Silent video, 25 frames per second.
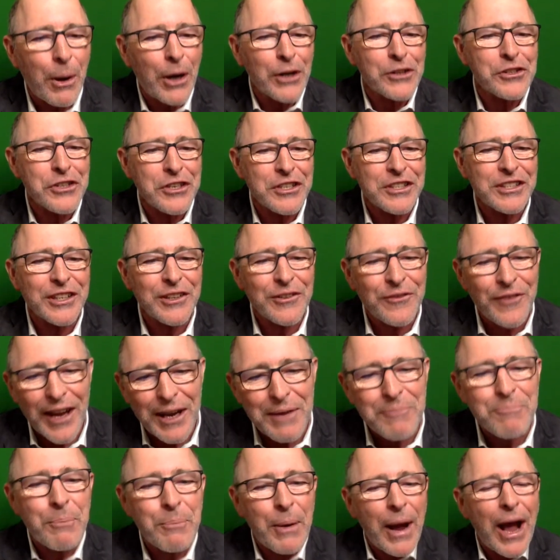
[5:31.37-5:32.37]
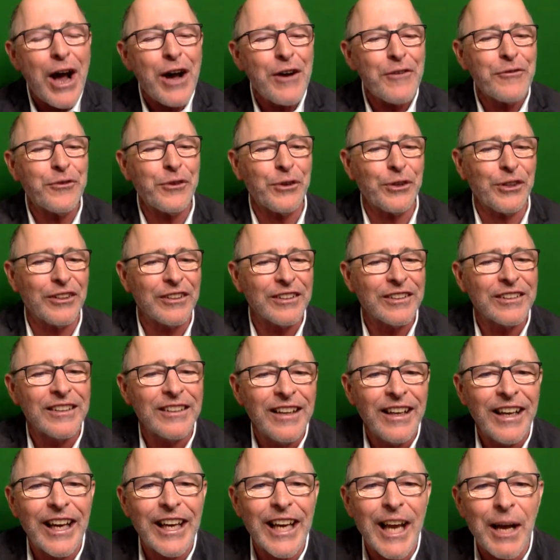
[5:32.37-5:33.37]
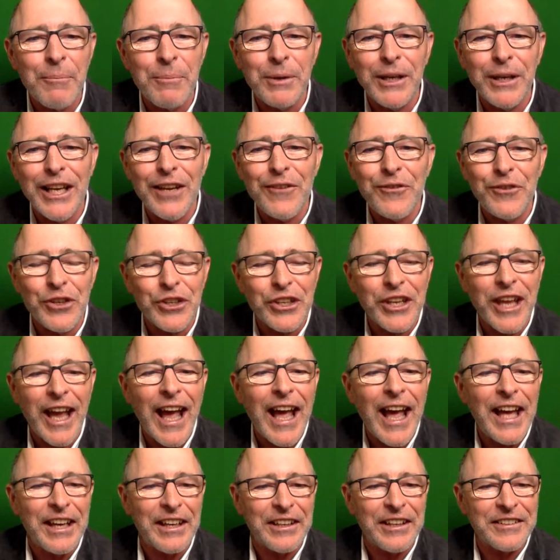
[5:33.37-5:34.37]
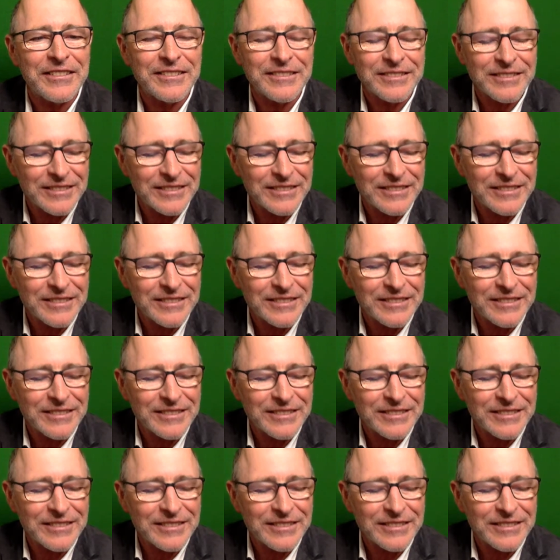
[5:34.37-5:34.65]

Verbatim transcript: positive and powerful. And I believe you can.